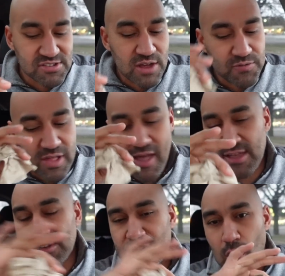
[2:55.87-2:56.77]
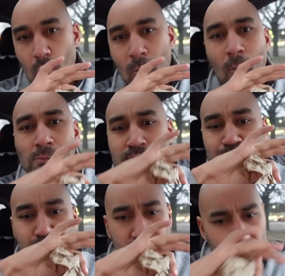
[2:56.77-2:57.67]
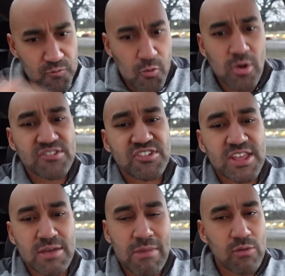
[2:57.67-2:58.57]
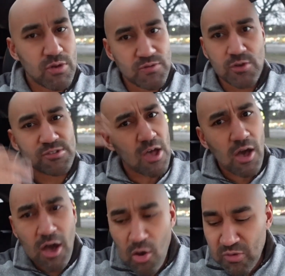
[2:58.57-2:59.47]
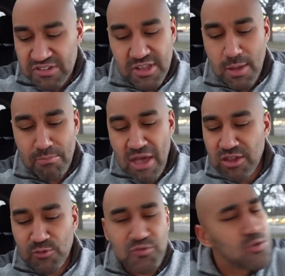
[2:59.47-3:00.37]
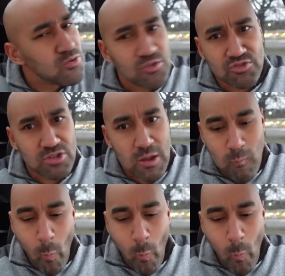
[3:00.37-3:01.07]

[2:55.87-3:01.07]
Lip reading: I feel like I get so fortunate in my reviews. I always get banging food usually.